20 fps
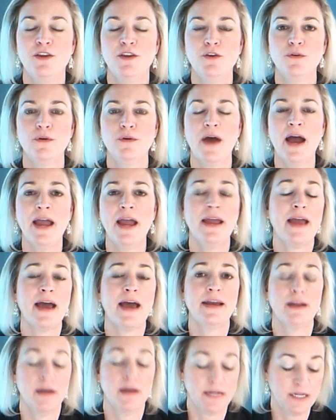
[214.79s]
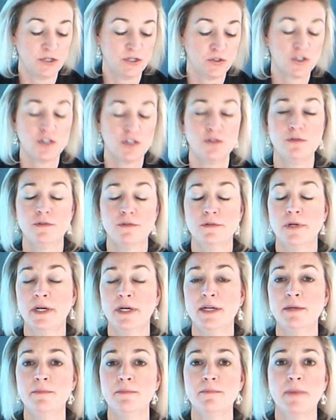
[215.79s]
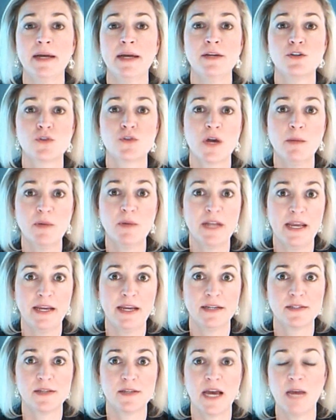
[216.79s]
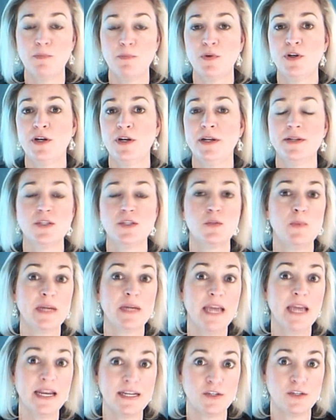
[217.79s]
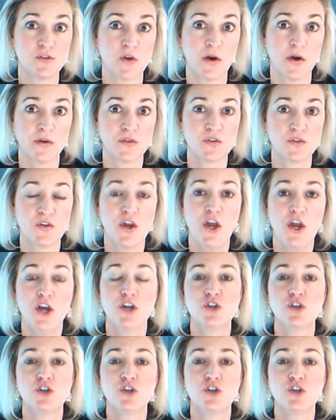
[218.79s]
I add onions to my scrambled eggs. I put it in spaghetti sauce.